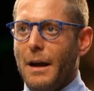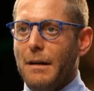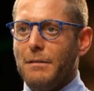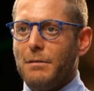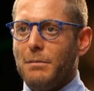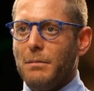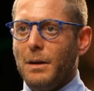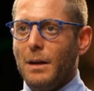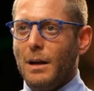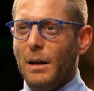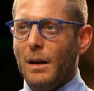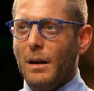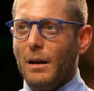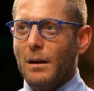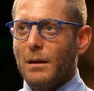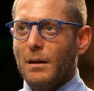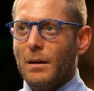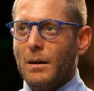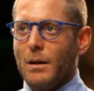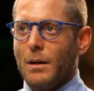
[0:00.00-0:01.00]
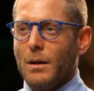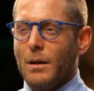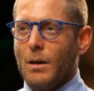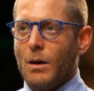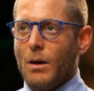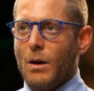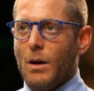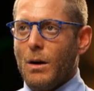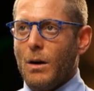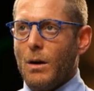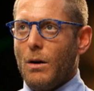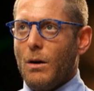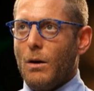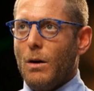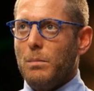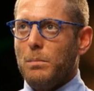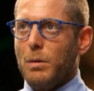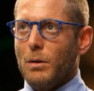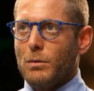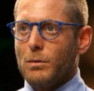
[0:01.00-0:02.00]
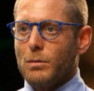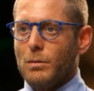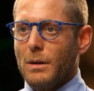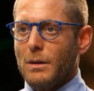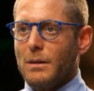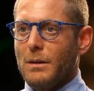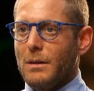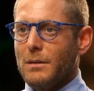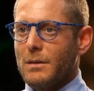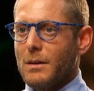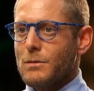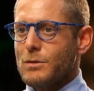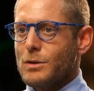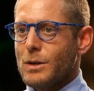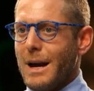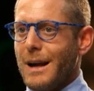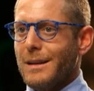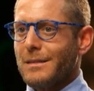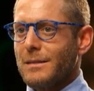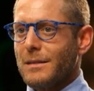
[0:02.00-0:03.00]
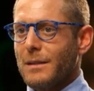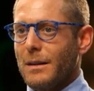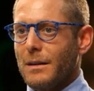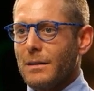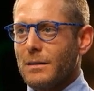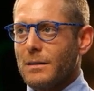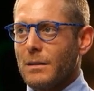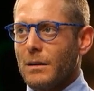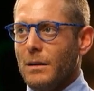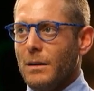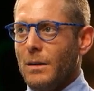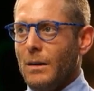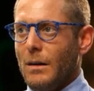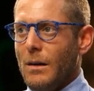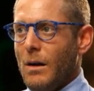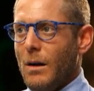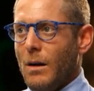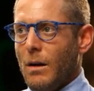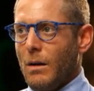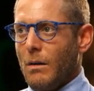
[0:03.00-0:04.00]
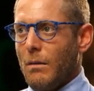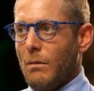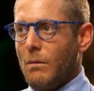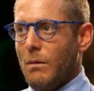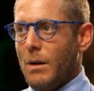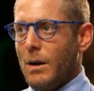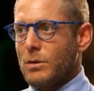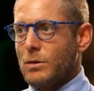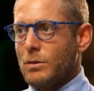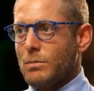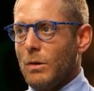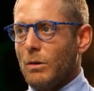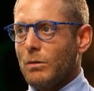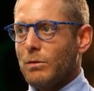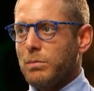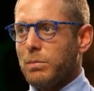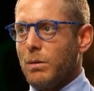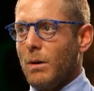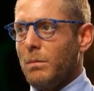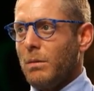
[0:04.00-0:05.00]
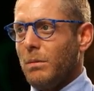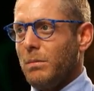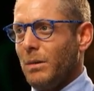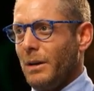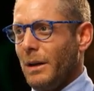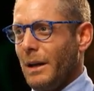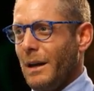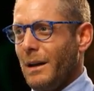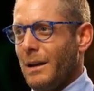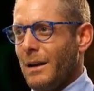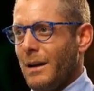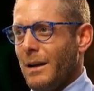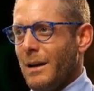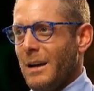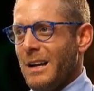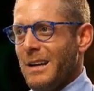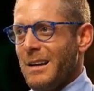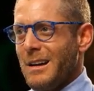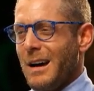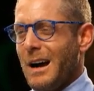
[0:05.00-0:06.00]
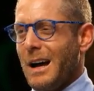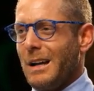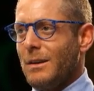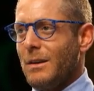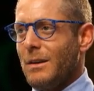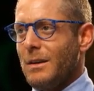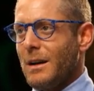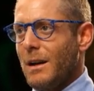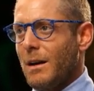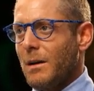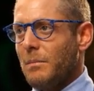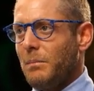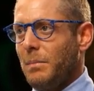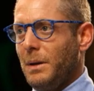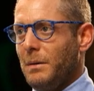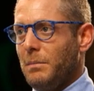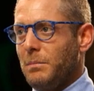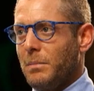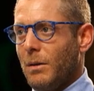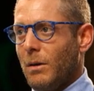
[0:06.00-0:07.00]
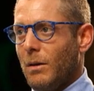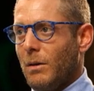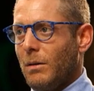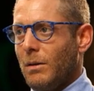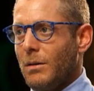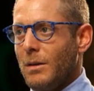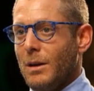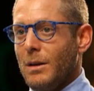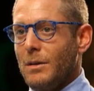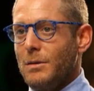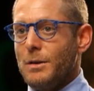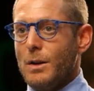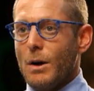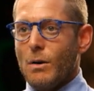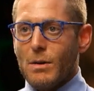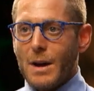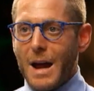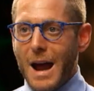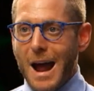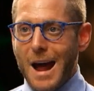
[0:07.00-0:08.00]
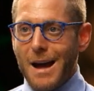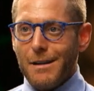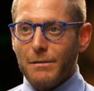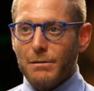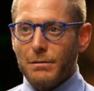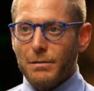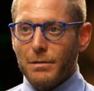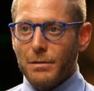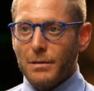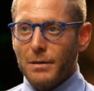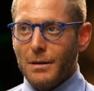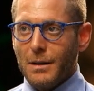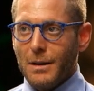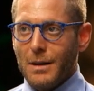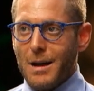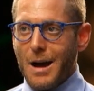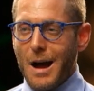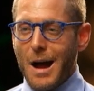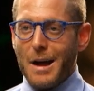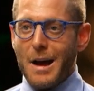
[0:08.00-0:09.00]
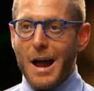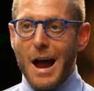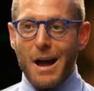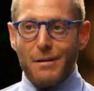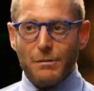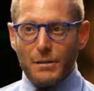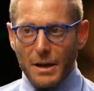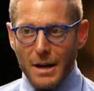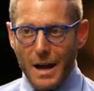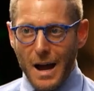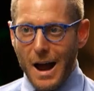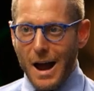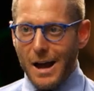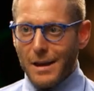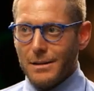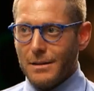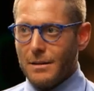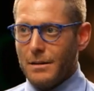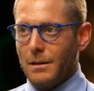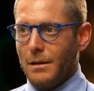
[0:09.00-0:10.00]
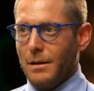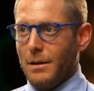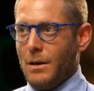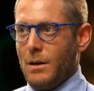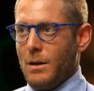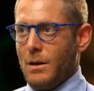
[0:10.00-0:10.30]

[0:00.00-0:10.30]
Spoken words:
gave me opportunities and chances which most probably other young people don't have and haven't had.